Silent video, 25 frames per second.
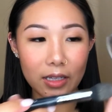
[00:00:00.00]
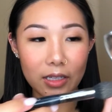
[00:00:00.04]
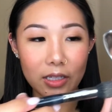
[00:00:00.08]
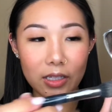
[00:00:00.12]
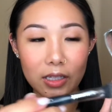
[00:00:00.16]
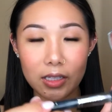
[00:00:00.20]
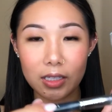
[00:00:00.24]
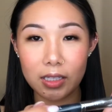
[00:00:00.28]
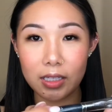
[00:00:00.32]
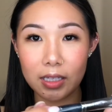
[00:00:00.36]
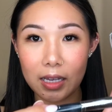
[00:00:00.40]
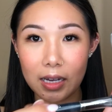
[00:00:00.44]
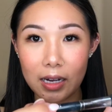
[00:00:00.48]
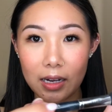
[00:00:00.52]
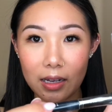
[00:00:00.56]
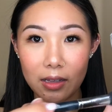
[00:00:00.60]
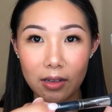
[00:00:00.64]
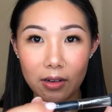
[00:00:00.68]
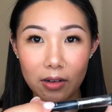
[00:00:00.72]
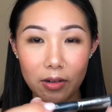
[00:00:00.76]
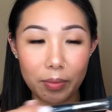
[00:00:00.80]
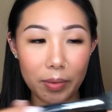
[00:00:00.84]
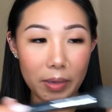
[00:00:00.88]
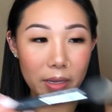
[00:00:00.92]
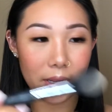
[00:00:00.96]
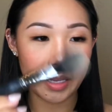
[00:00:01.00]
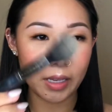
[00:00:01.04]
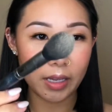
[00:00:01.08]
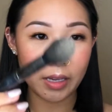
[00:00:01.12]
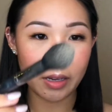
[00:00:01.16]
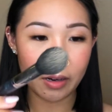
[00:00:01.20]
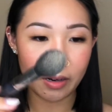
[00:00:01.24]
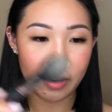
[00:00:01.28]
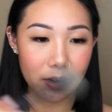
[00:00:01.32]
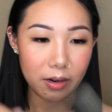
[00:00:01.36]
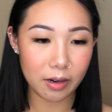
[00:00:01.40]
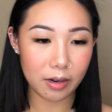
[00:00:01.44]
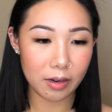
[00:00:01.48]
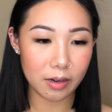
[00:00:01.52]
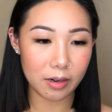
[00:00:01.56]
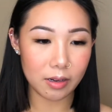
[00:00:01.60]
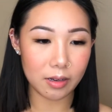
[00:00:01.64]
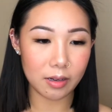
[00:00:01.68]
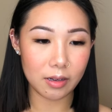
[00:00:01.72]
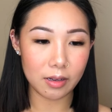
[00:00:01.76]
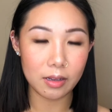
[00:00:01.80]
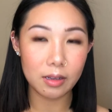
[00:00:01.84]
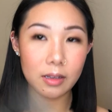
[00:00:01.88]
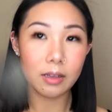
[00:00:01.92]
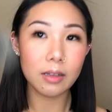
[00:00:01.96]
Just get a little bit here,
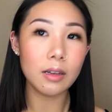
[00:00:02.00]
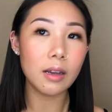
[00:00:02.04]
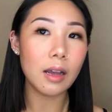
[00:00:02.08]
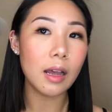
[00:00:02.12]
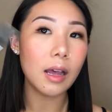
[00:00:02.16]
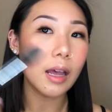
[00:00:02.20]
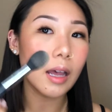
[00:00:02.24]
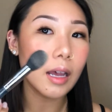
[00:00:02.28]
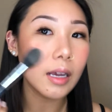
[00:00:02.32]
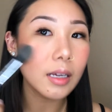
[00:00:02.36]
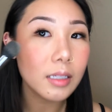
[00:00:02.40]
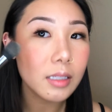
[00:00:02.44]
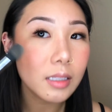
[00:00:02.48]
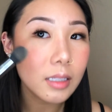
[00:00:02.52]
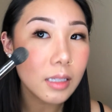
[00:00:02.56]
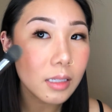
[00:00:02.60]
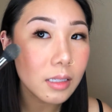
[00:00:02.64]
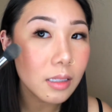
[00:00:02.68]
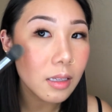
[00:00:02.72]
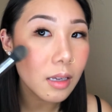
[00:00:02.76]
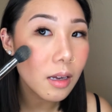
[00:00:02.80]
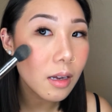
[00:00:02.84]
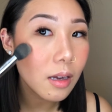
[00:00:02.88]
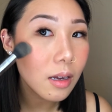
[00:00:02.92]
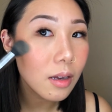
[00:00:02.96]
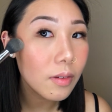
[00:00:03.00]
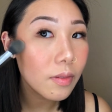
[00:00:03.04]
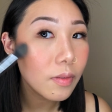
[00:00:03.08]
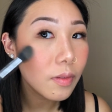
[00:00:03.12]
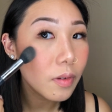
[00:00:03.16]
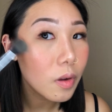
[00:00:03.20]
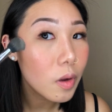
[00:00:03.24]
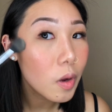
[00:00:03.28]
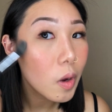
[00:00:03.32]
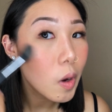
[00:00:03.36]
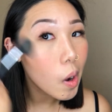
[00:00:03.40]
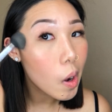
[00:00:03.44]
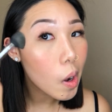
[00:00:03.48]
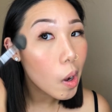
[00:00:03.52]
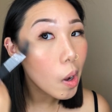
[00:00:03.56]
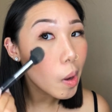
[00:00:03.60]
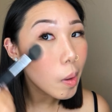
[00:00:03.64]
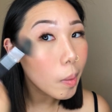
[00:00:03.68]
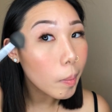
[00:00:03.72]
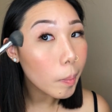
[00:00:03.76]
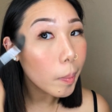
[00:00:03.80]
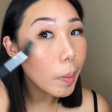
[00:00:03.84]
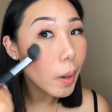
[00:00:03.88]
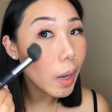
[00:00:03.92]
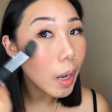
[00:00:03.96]
excess off,
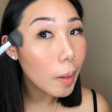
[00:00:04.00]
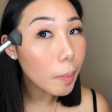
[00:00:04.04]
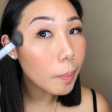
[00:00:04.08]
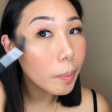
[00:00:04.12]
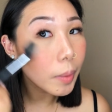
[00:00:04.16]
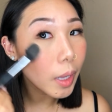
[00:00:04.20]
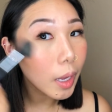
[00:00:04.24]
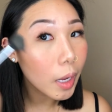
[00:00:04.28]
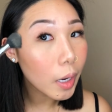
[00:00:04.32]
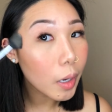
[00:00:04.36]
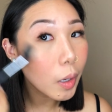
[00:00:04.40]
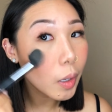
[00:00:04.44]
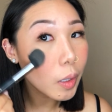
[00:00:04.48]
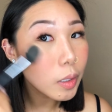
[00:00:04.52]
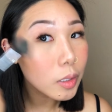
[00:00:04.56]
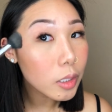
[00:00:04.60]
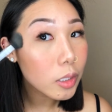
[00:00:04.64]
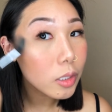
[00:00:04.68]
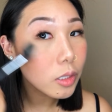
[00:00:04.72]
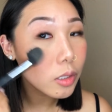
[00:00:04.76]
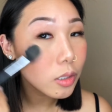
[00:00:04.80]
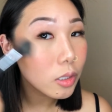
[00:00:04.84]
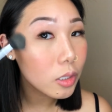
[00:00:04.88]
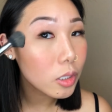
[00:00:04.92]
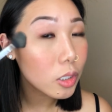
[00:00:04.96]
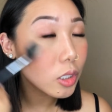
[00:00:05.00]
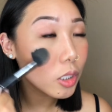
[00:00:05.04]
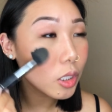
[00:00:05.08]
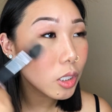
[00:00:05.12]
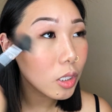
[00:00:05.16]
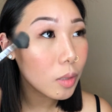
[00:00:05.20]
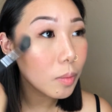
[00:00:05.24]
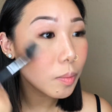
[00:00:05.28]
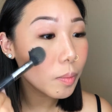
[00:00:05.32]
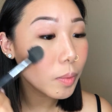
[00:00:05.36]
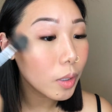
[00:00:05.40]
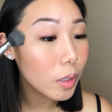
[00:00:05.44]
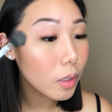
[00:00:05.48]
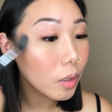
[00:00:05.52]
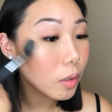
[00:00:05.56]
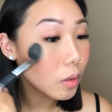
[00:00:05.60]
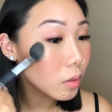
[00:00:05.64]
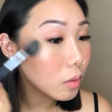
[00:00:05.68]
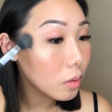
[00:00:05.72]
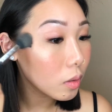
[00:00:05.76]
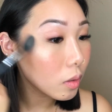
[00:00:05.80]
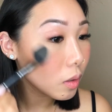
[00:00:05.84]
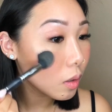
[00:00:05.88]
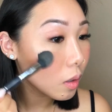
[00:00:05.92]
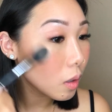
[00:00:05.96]
pop that onto your
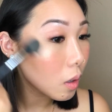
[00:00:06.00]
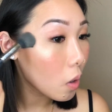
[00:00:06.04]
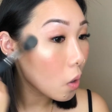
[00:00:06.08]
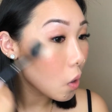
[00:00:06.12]
cheekbone.